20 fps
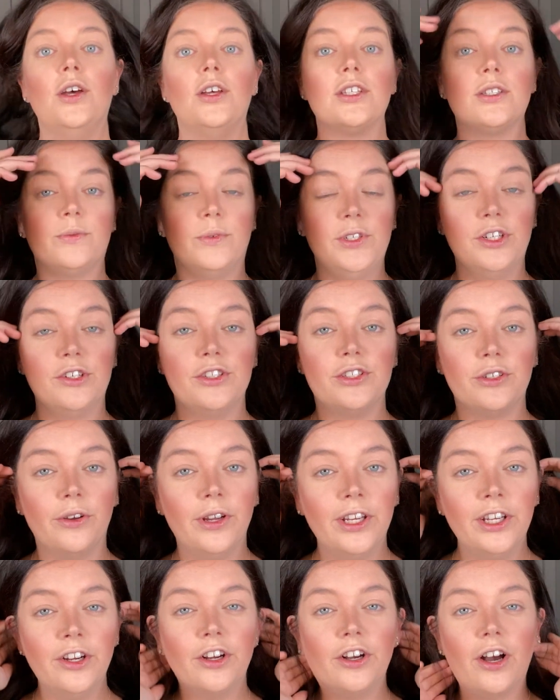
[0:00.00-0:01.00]
So when you're
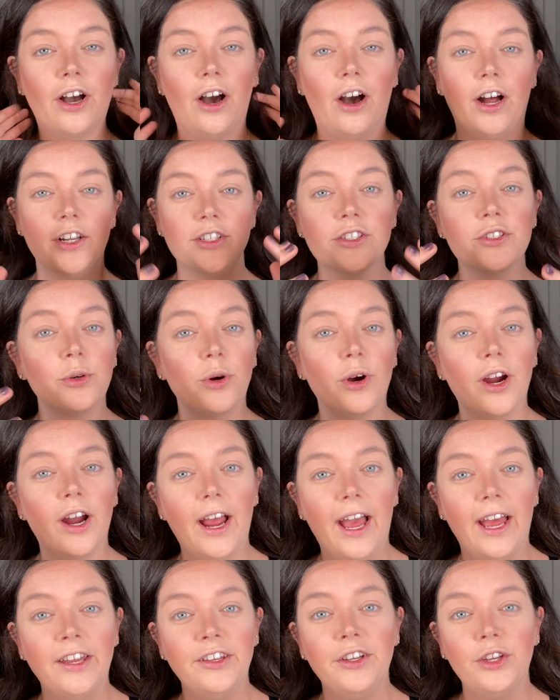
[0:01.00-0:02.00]
doing your contour
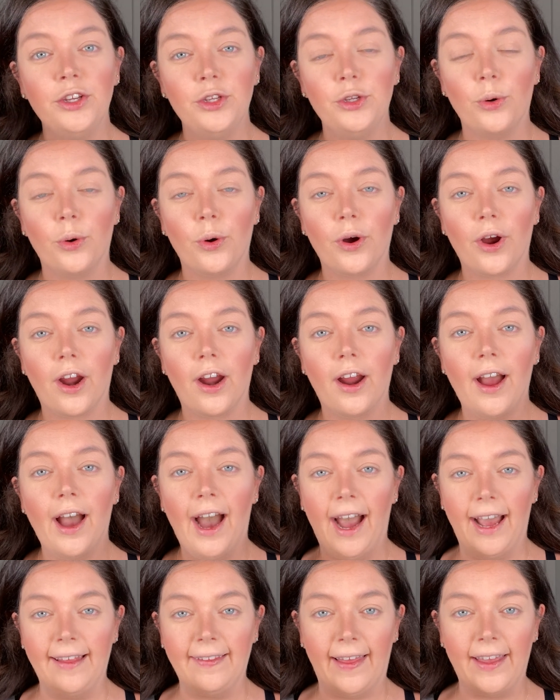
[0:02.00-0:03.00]
and your
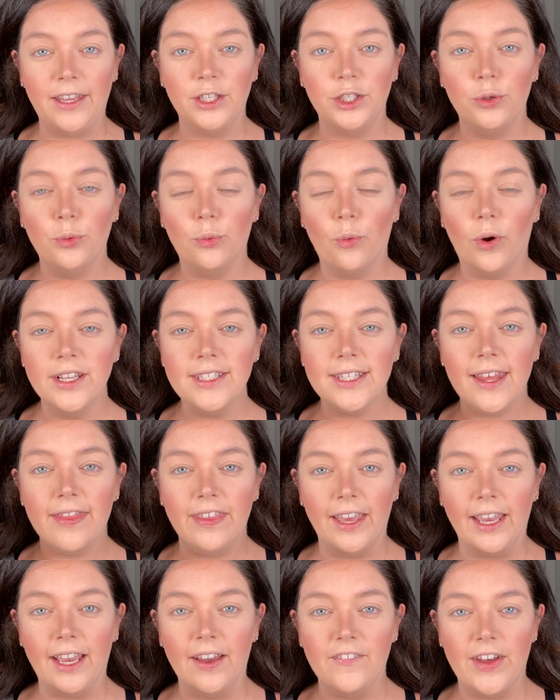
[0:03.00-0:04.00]
highlight, you want to
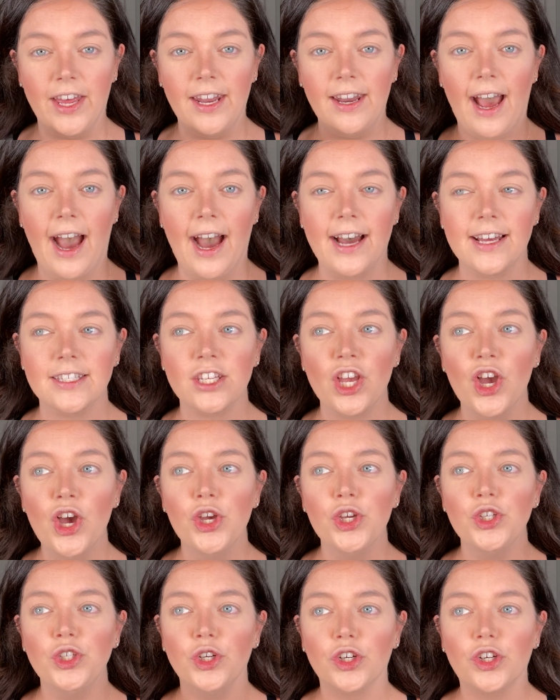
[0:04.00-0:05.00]
think of it as
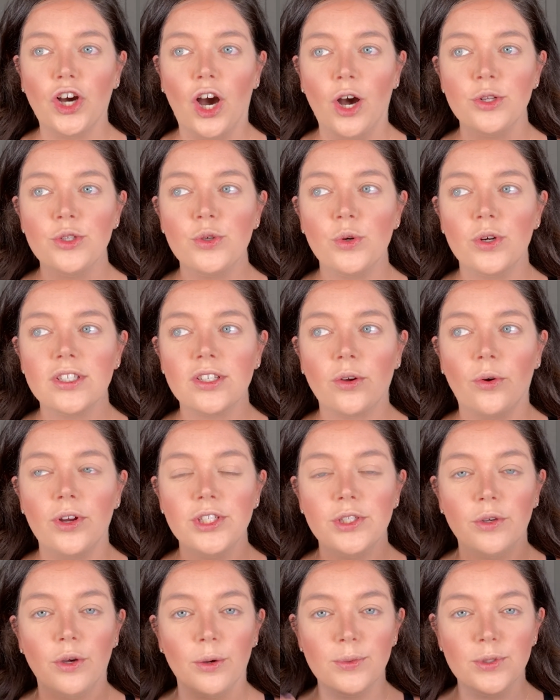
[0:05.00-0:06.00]
your contour is going
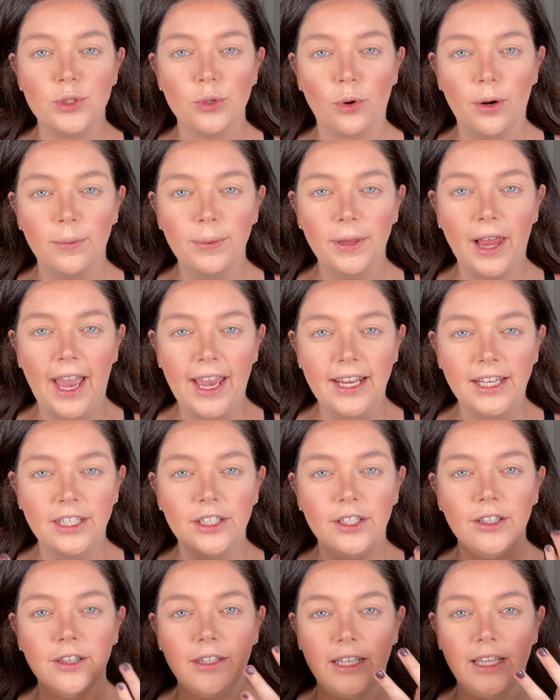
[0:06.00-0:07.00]
to absorb light,
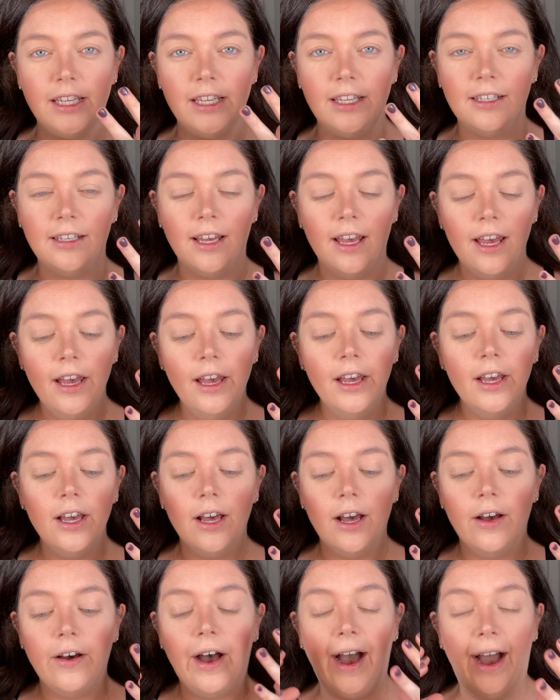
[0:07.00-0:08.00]
the
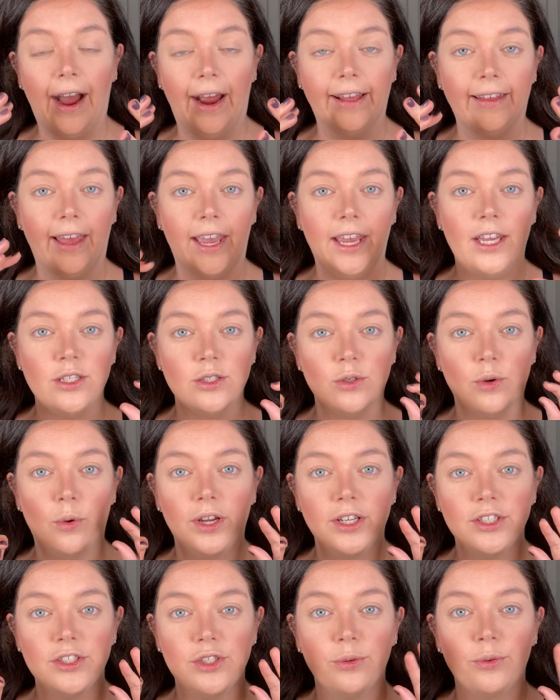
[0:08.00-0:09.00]
highlight is
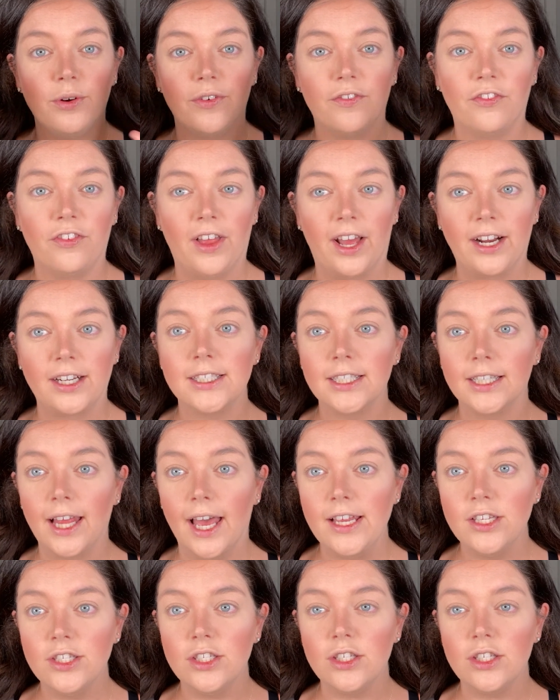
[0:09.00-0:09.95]
going to reflect light.